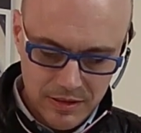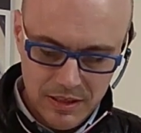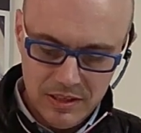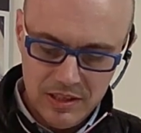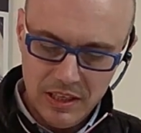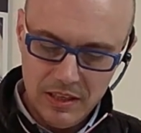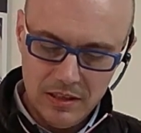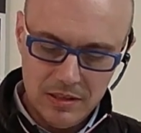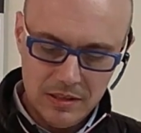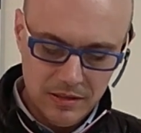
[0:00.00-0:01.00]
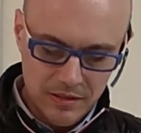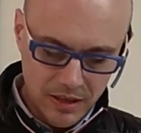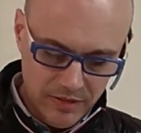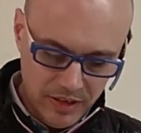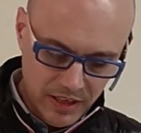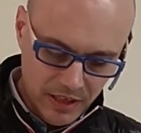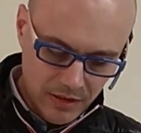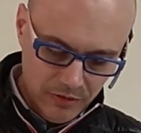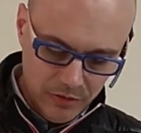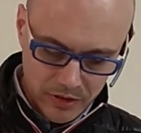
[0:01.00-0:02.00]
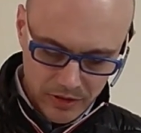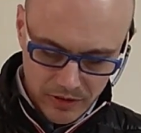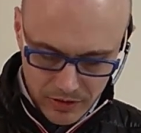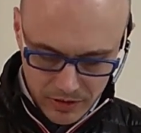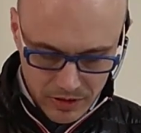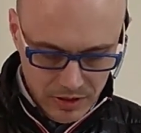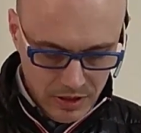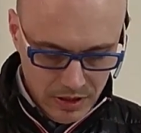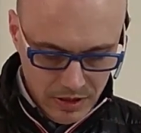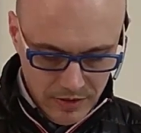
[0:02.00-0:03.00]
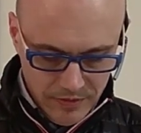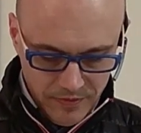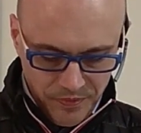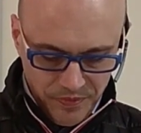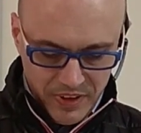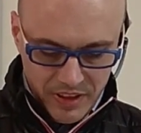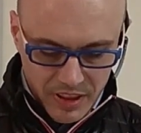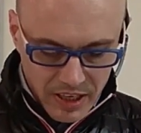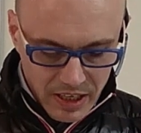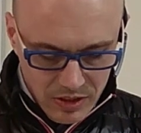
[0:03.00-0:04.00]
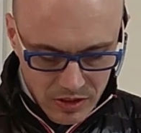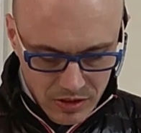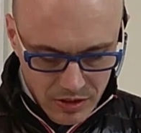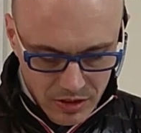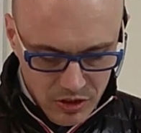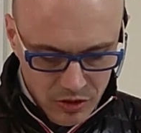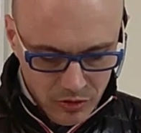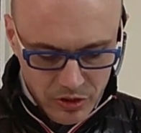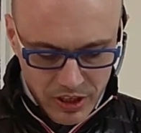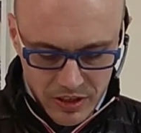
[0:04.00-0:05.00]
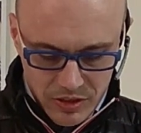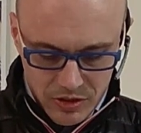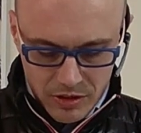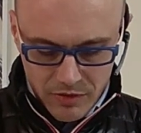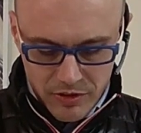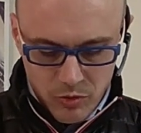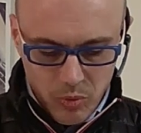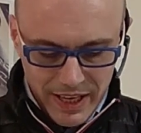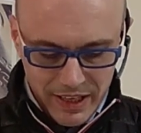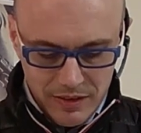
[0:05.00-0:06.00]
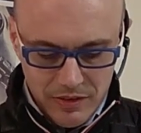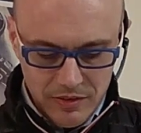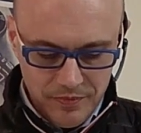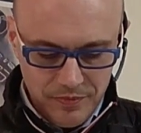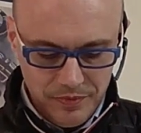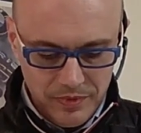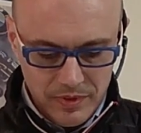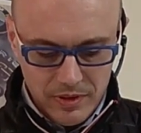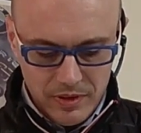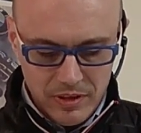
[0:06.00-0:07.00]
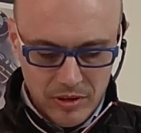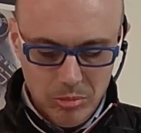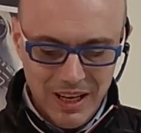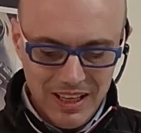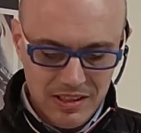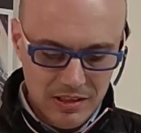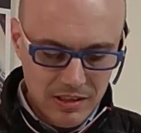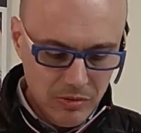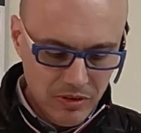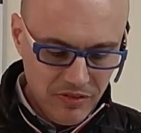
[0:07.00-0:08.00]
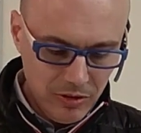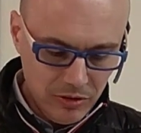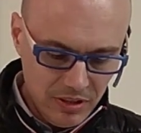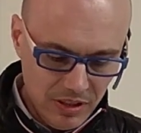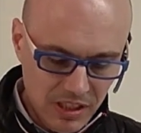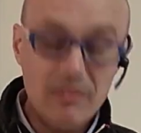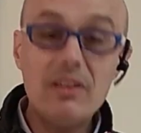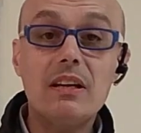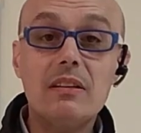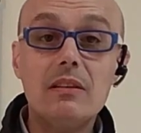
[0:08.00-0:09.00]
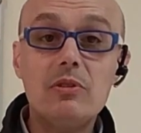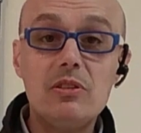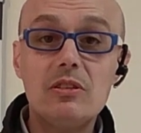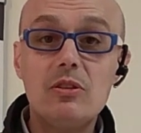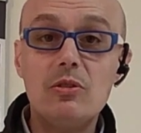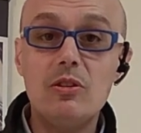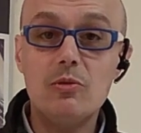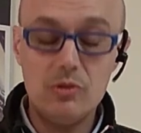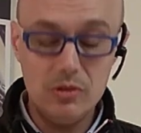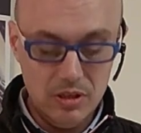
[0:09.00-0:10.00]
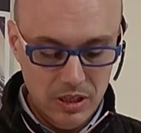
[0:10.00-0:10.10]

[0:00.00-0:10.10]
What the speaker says: Inside is every kind of dirt. There is no trace of the white plaster we found on the 790, which is a good news.